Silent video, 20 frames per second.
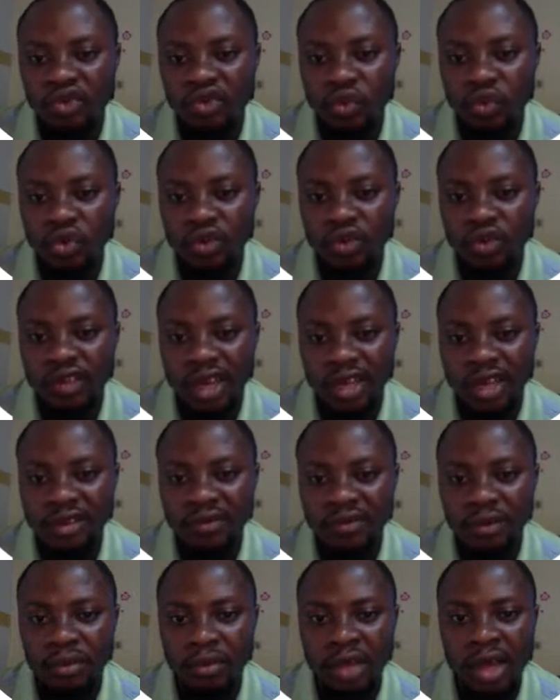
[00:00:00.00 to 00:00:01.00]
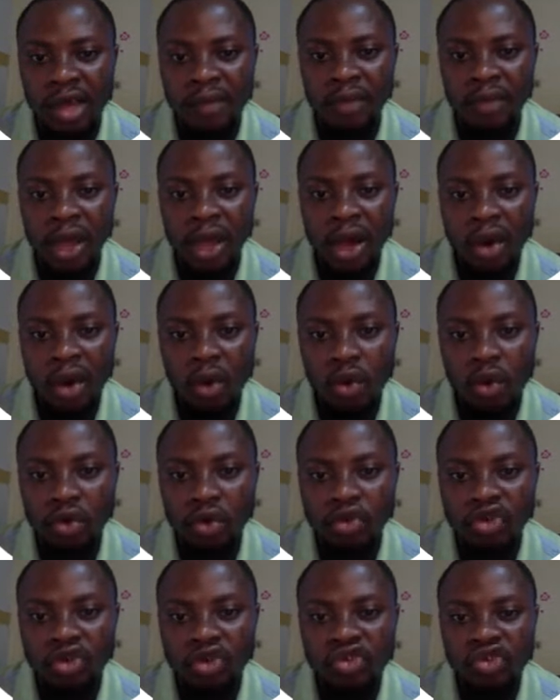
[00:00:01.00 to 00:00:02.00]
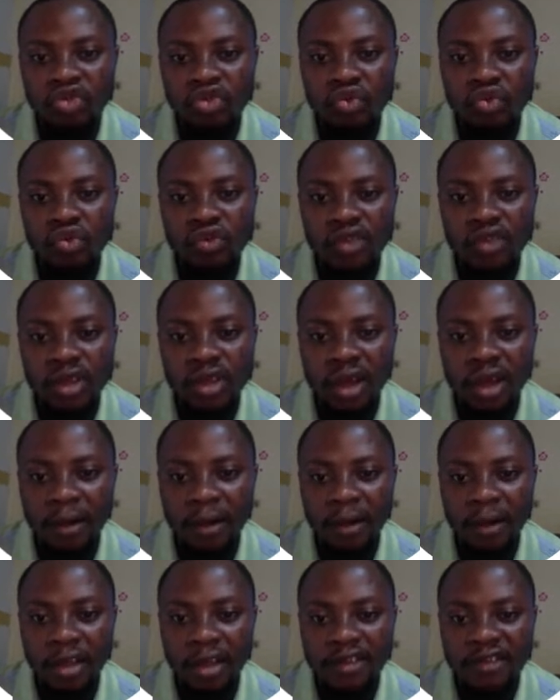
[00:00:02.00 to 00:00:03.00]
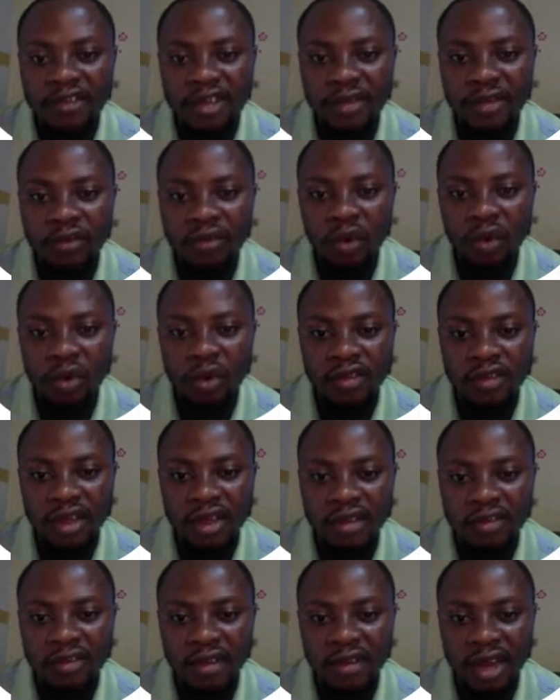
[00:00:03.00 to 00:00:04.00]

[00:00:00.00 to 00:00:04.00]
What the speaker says: So we just select it from here, or you just use a saved audience.